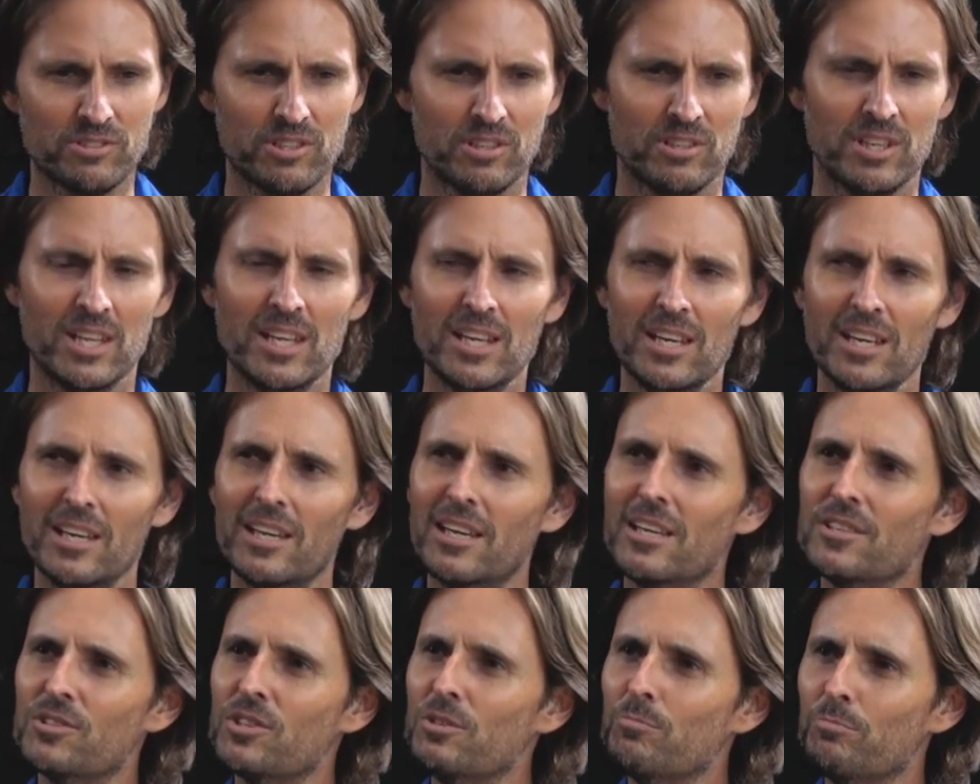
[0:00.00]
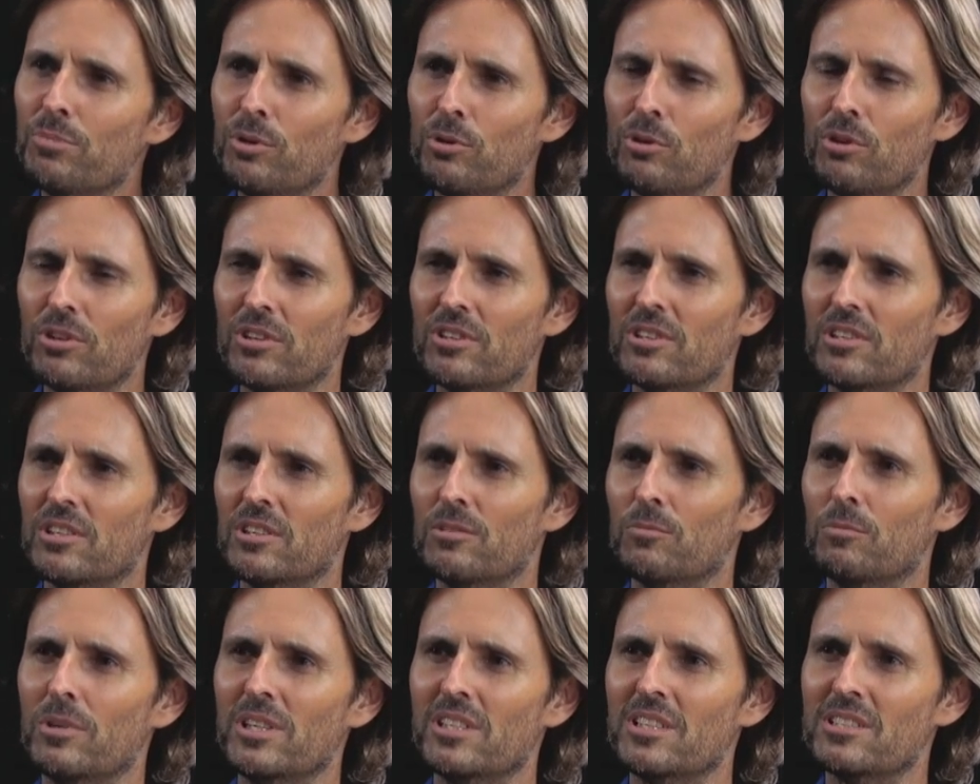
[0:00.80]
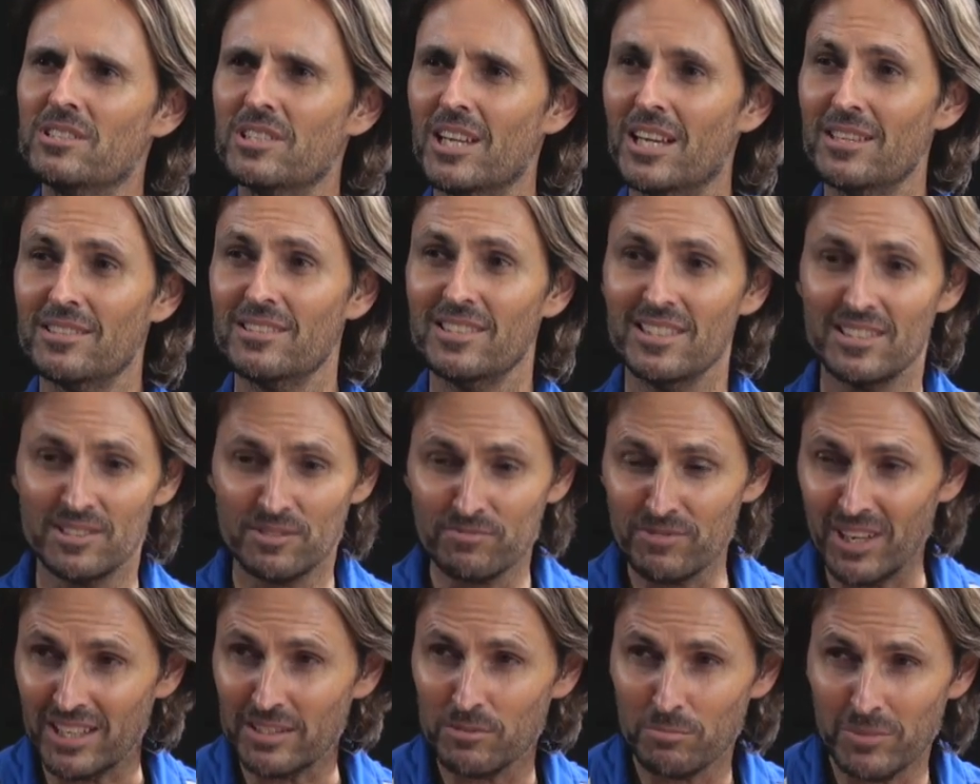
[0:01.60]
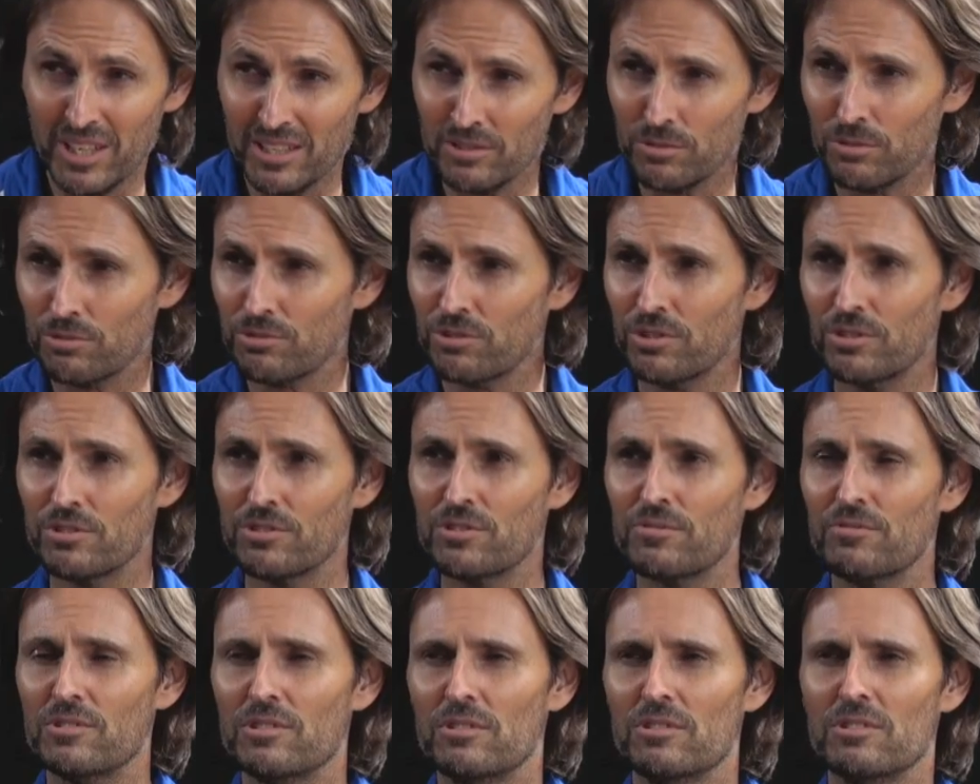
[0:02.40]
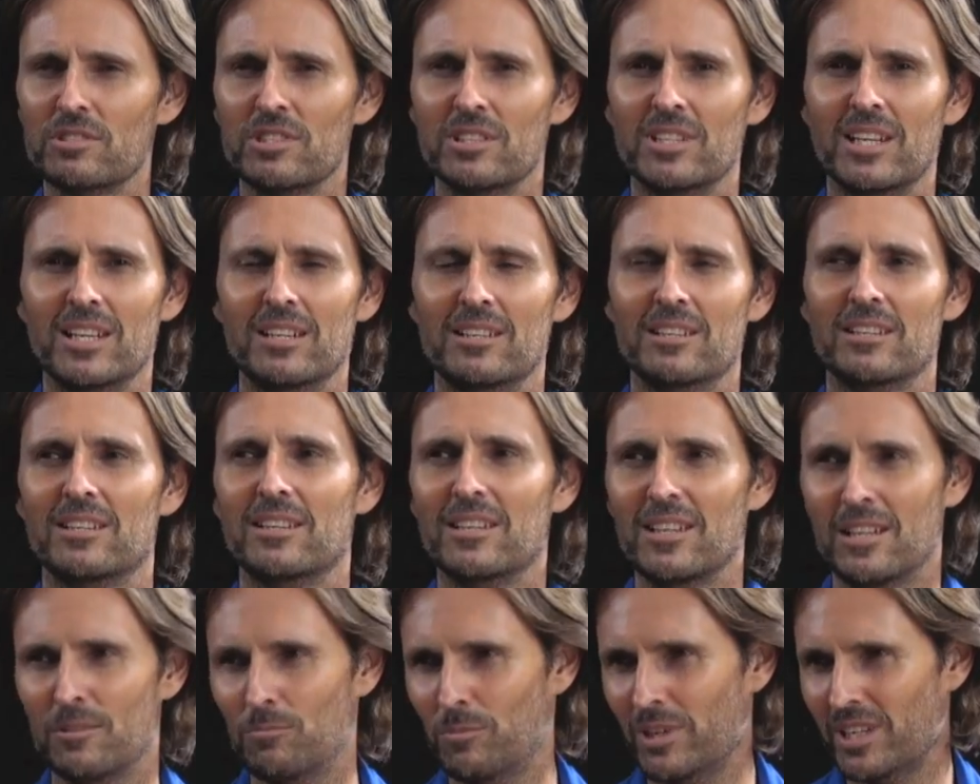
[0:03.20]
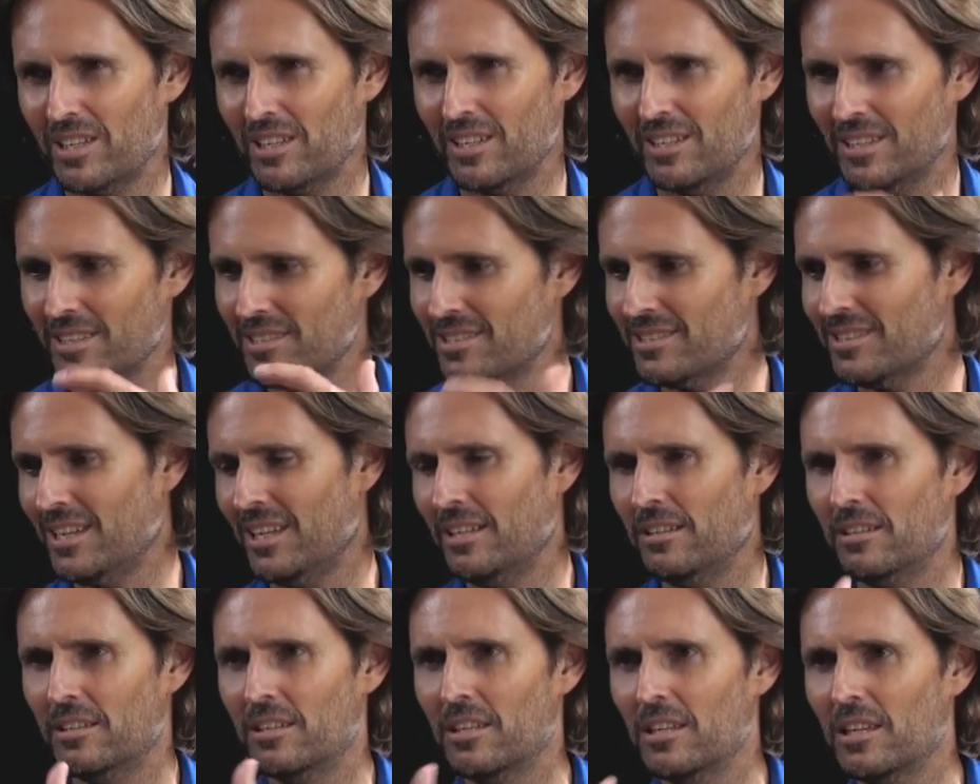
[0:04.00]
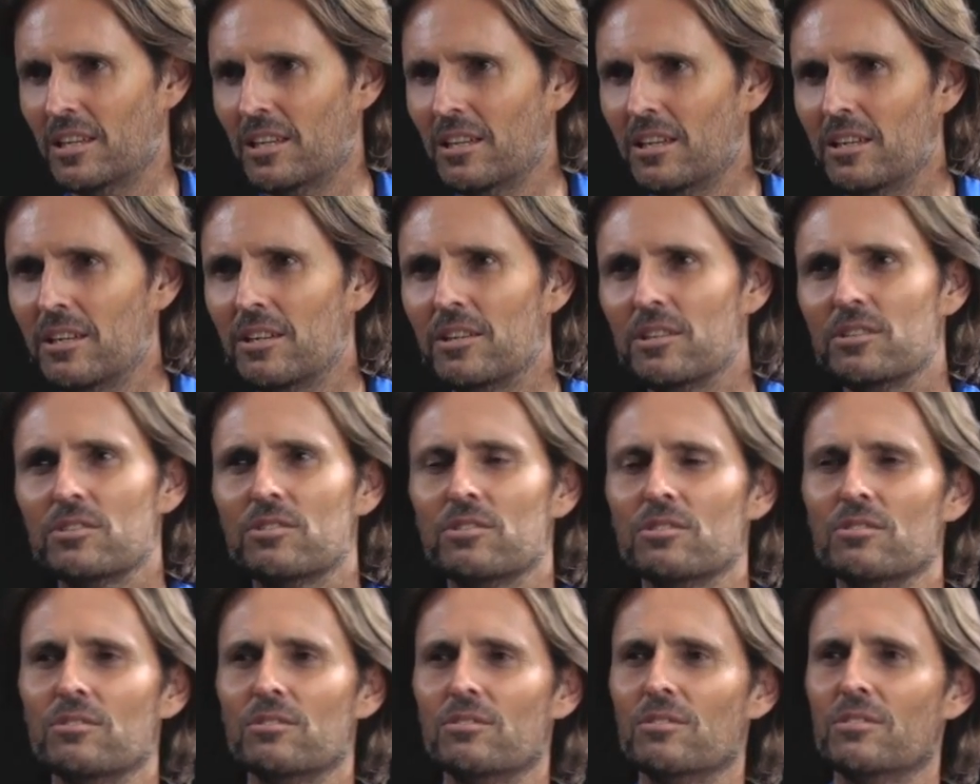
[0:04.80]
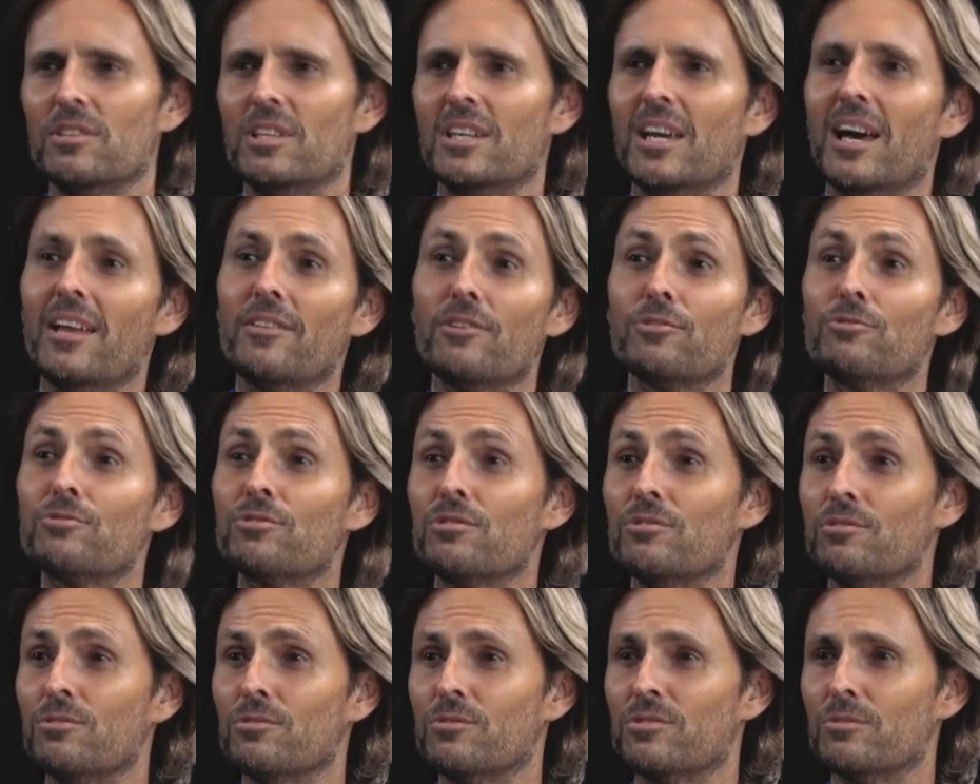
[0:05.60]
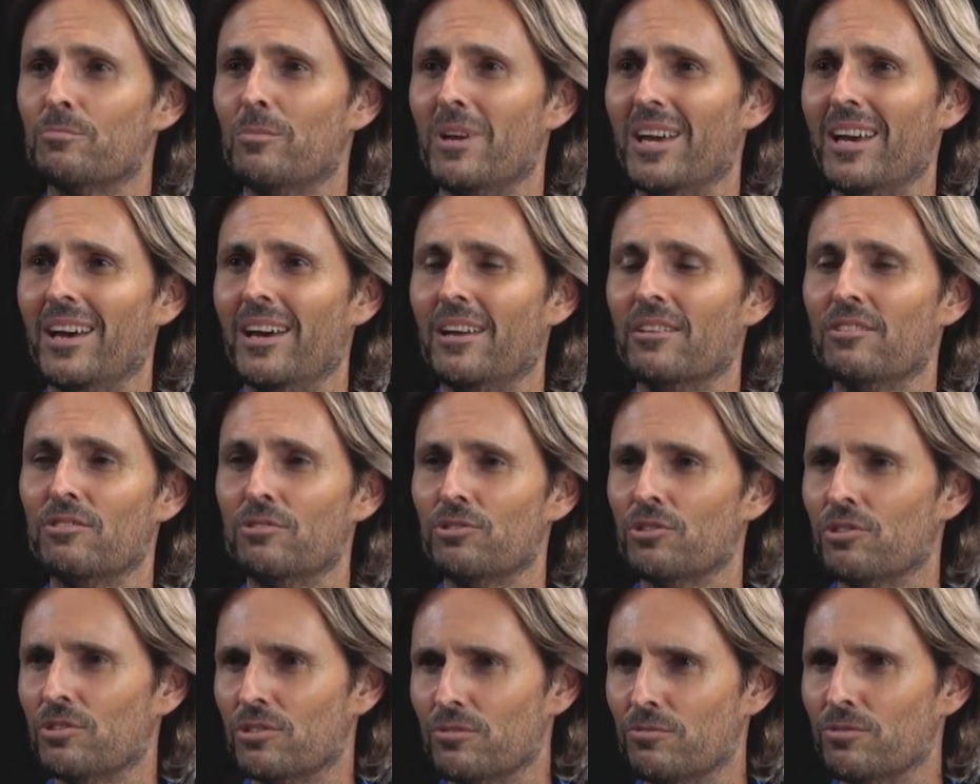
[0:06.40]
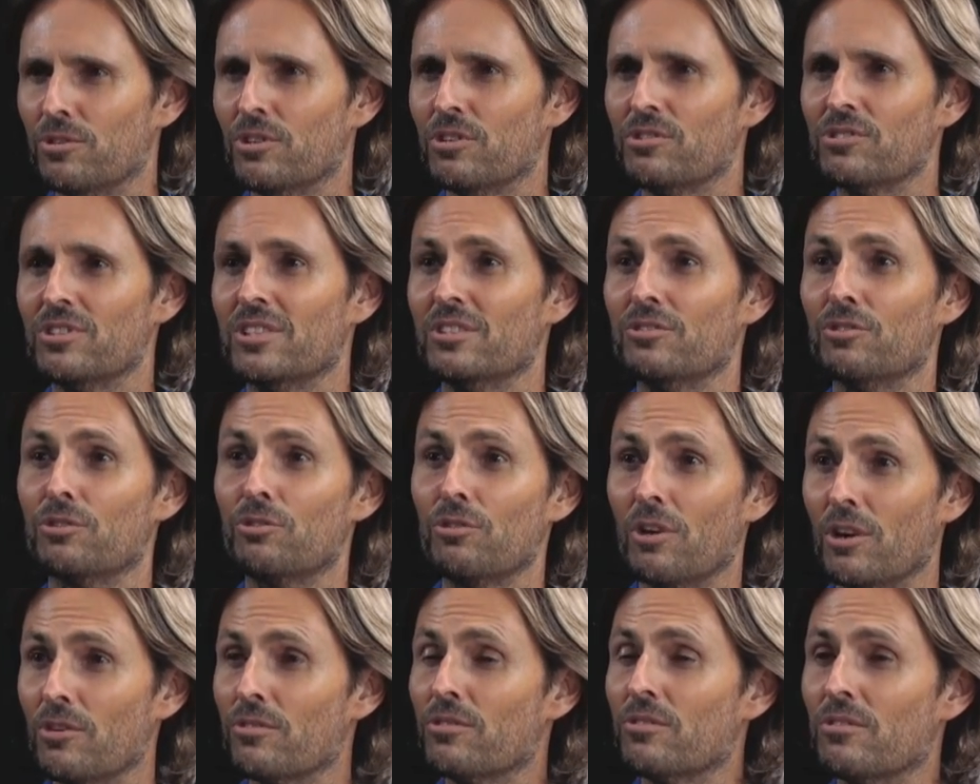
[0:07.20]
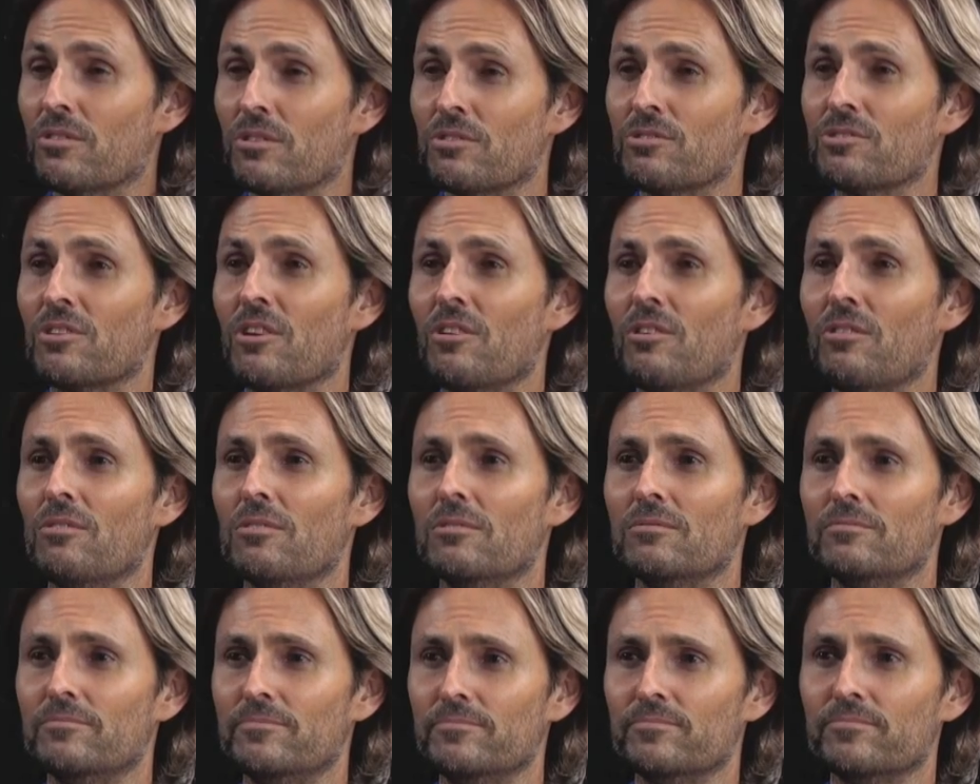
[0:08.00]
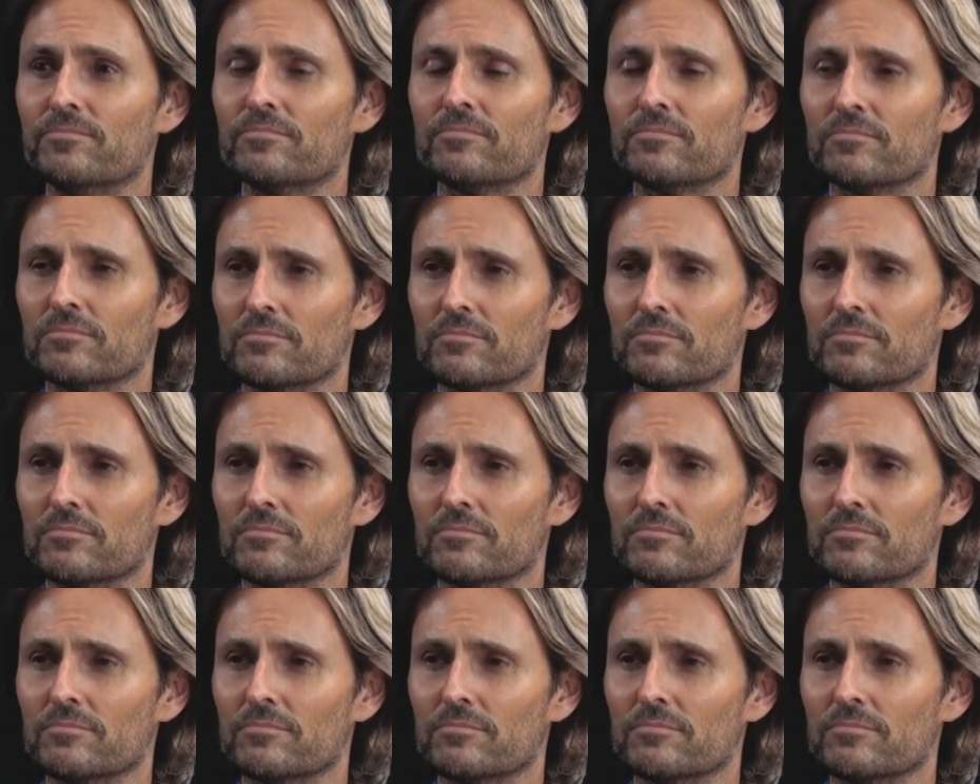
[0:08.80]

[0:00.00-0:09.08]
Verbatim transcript: So it's important that we discuss these fundamental truths first, and then, then we can extend to the other truths about the universe and your growth of the soul. Mm. Mm.